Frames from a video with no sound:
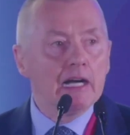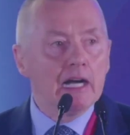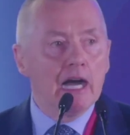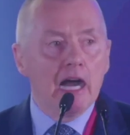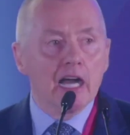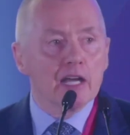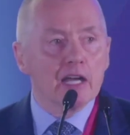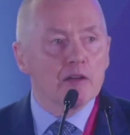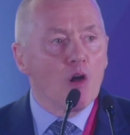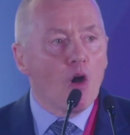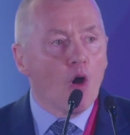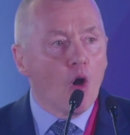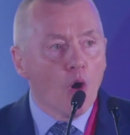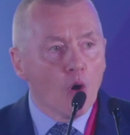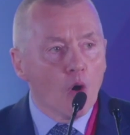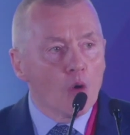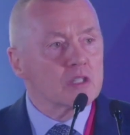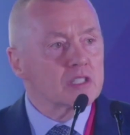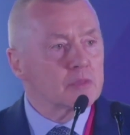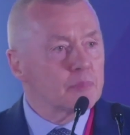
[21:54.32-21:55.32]
I have
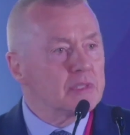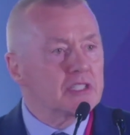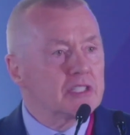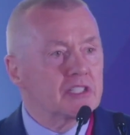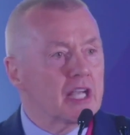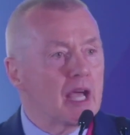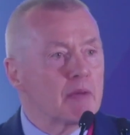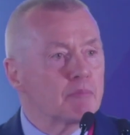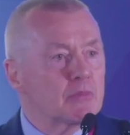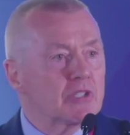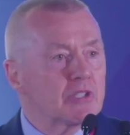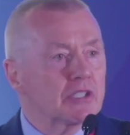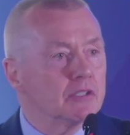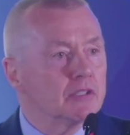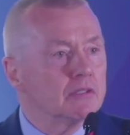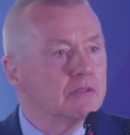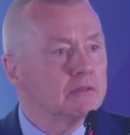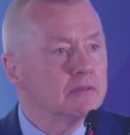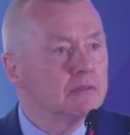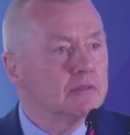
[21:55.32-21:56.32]
always been
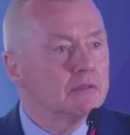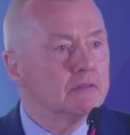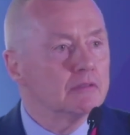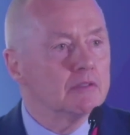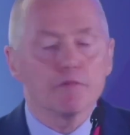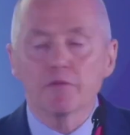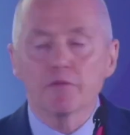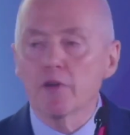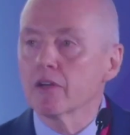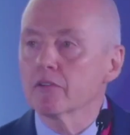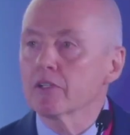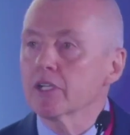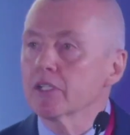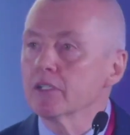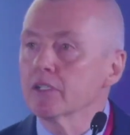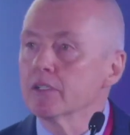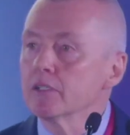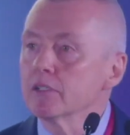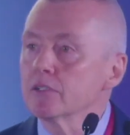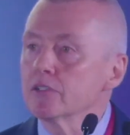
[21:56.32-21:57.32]
skeptical
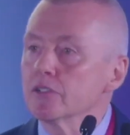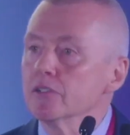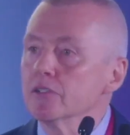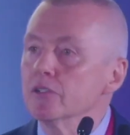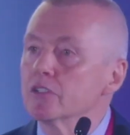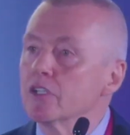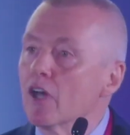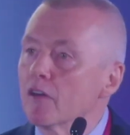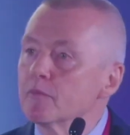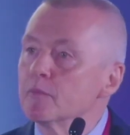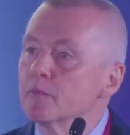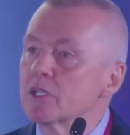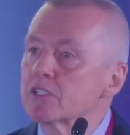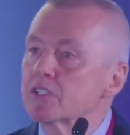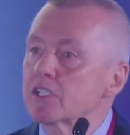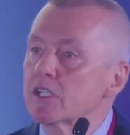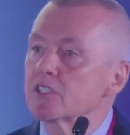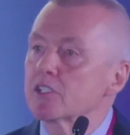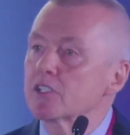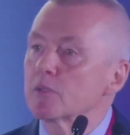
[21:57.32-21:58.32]
referring to
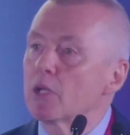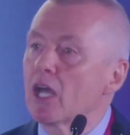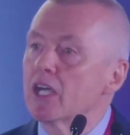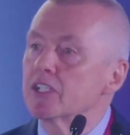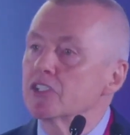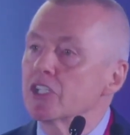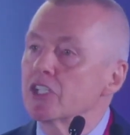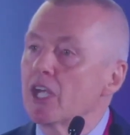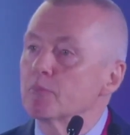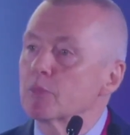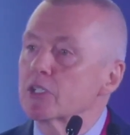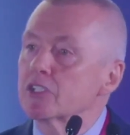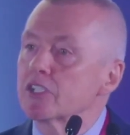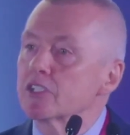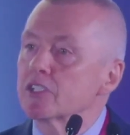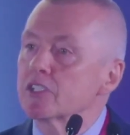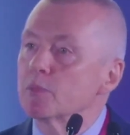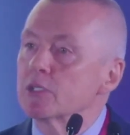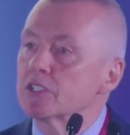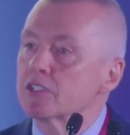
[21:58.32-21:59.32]
governments and supply chain
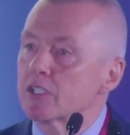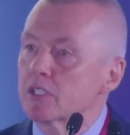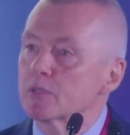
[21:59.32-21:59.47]
participants as